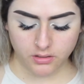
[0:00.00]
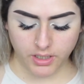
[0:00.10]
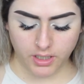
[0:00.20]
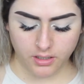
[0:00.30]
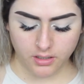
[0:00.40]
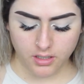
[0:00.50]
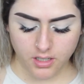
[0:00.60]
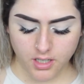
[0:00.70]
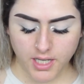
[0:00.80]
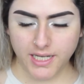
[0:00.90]
Okay.
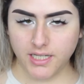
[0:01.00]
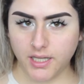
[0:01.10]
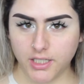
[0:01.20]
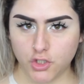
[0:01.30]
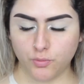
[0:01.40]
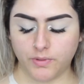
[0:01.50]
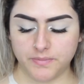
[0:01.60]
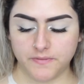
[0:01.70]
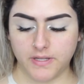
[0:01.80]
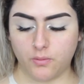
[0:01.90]
I did like two
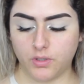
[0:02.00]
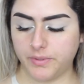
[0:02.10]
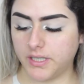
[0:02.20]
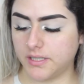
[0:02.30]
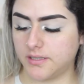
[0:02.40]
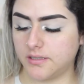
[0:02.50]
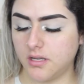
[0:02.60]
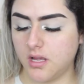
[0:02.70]
pumps of that one because